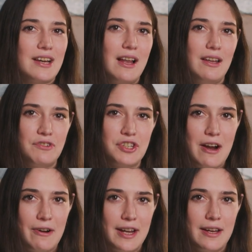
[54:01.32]
style of
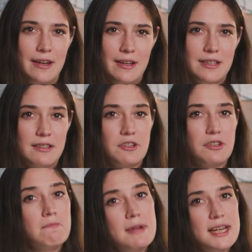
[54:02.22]
sherry, such
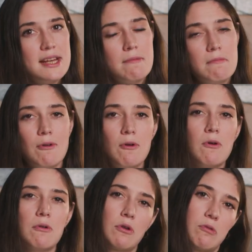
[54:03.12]
as medium
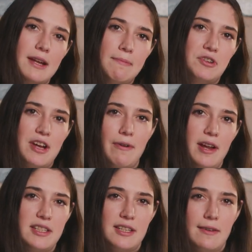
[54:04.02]
or cream
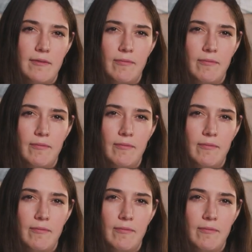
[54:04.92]
sherries.